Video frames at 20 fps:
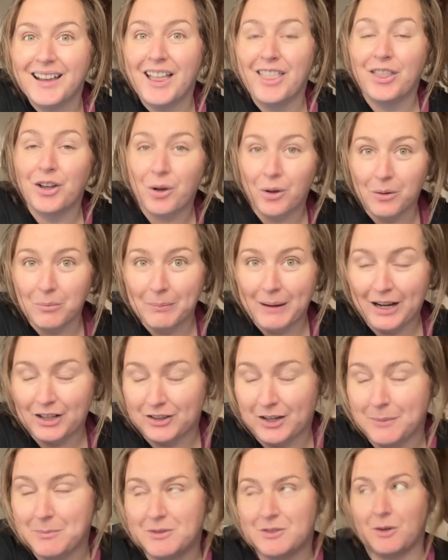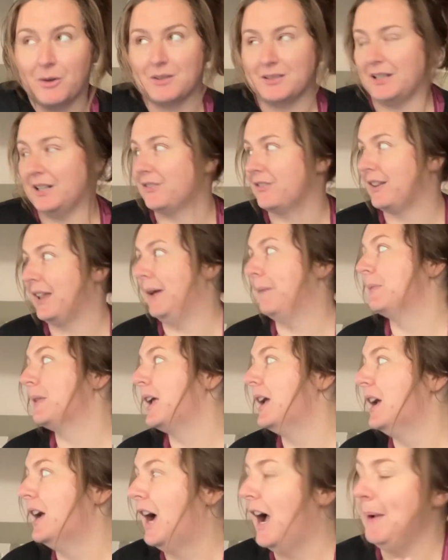The Golden Bachelor, I'm so excited for that.
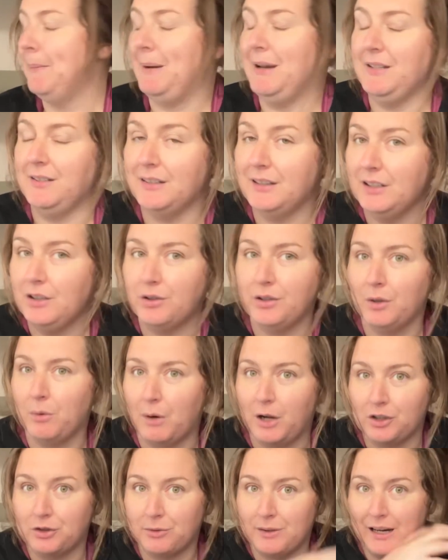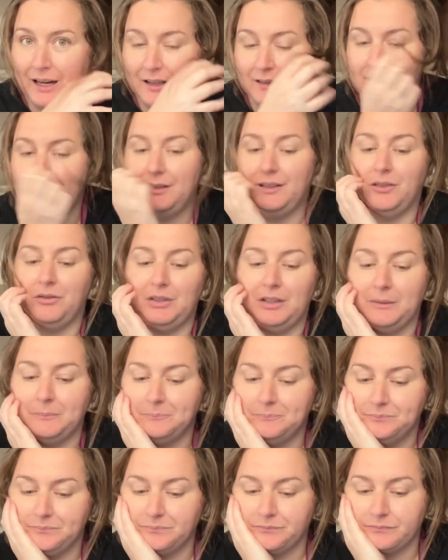I basically only watch reality TV
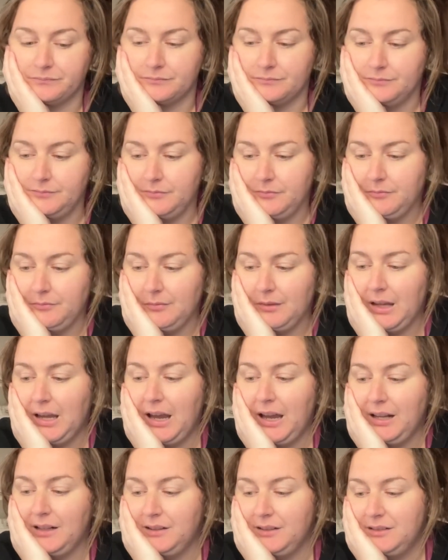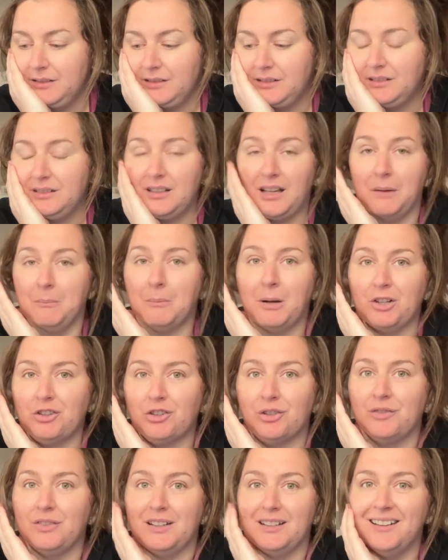and not much
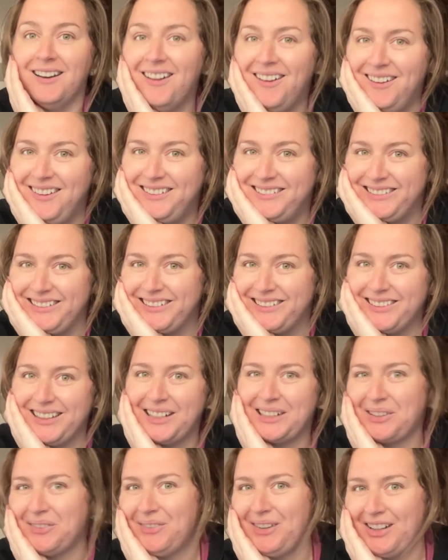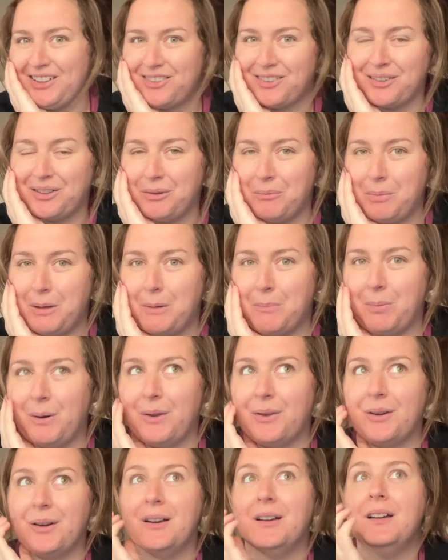of it. Just like The Bachelor and Big
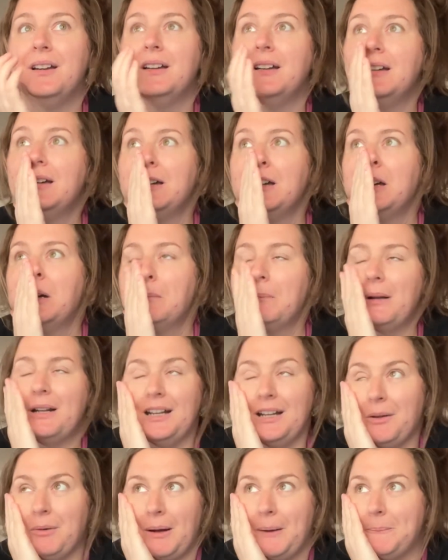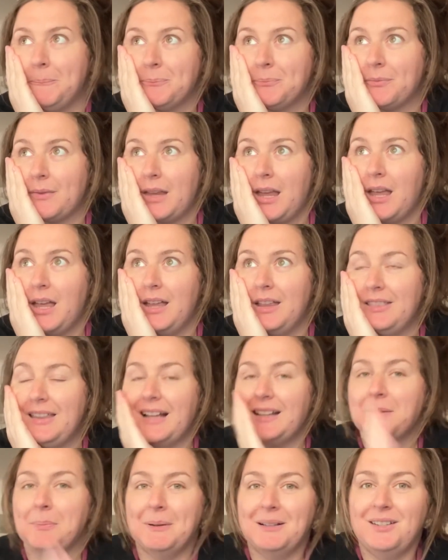Brother. But anyway,
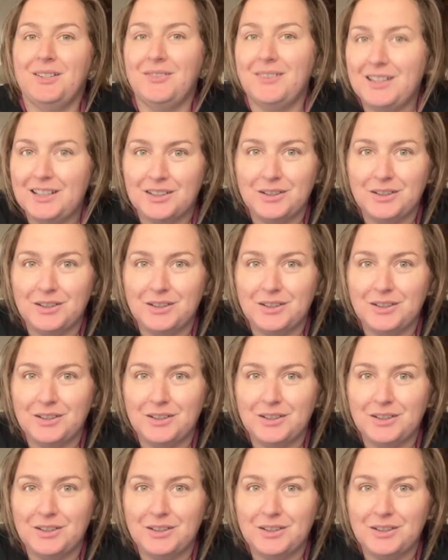that's my TV.